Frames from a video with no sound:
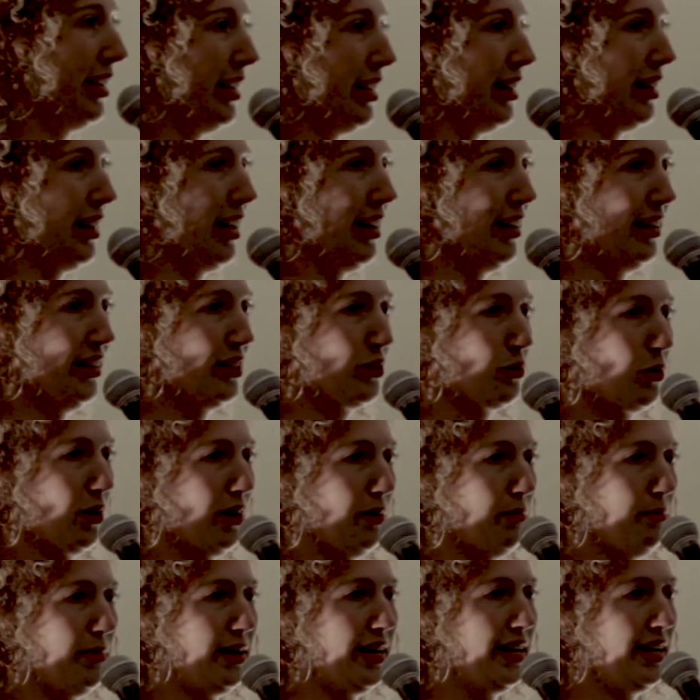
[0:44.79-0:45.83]
That is what
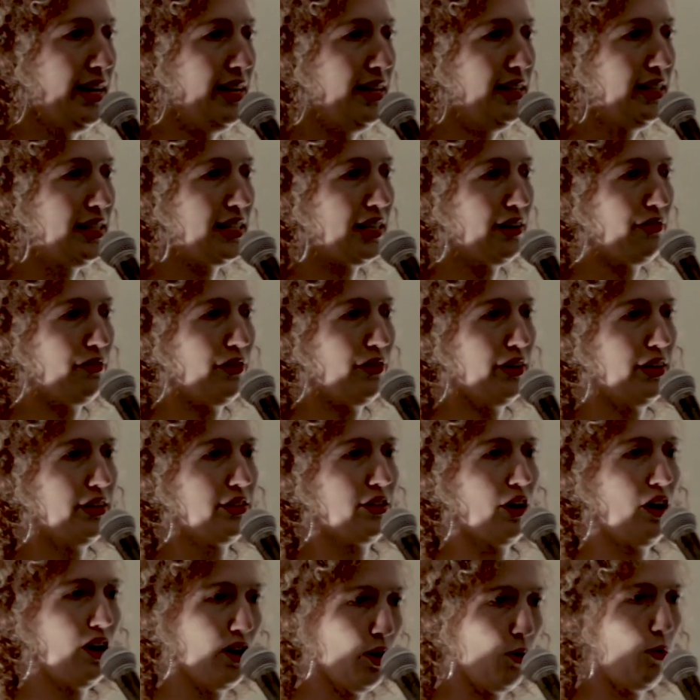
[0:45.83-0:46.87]
it means if it is
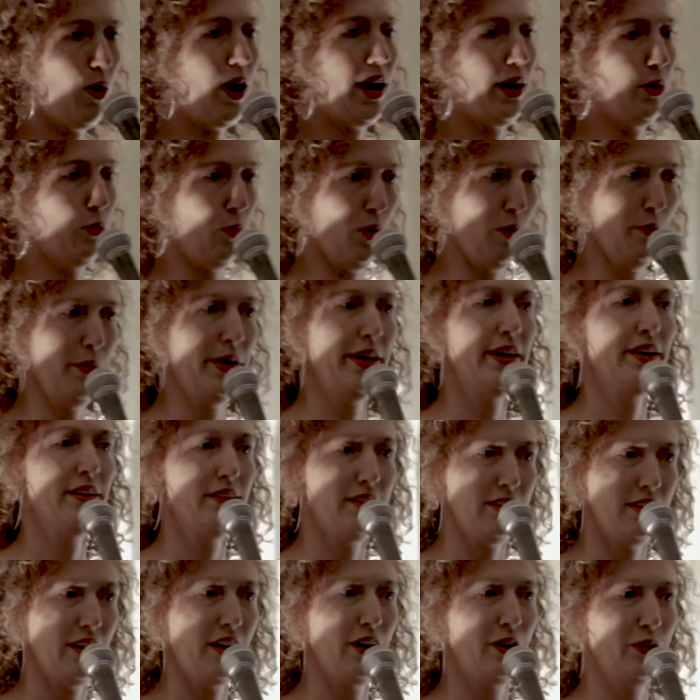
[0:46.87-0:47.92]
on a white woman
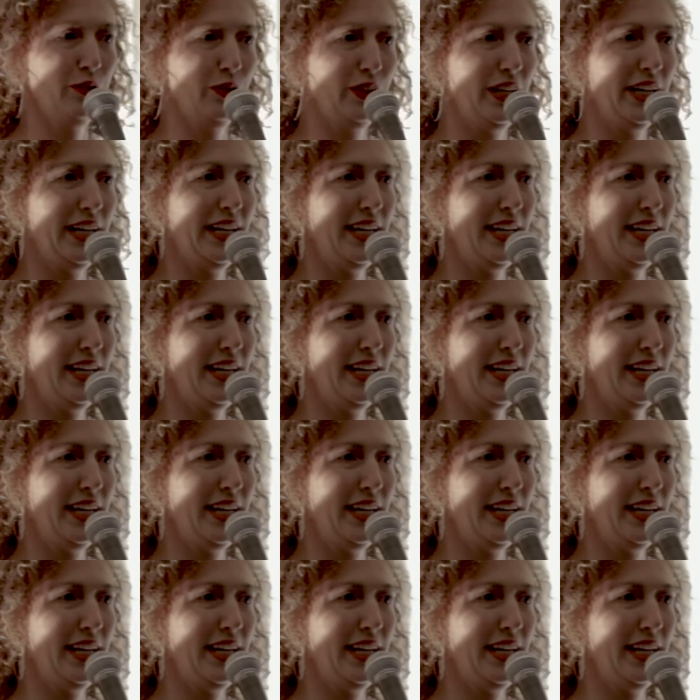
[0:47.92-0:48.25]
only.